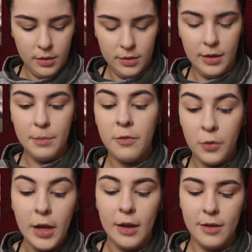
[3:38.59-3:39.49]
I'm
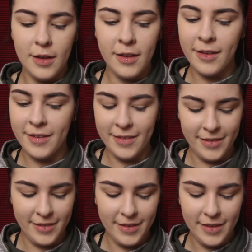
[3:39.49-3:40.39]
afraid.
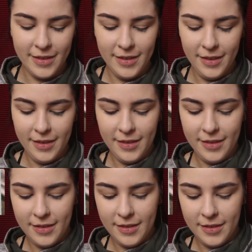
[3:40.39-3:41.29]

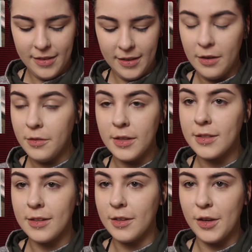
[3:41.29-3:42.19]
I don't think it's
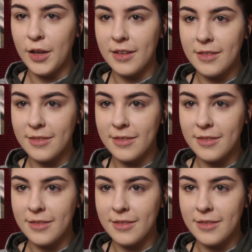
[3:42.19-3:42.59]
gonna look good.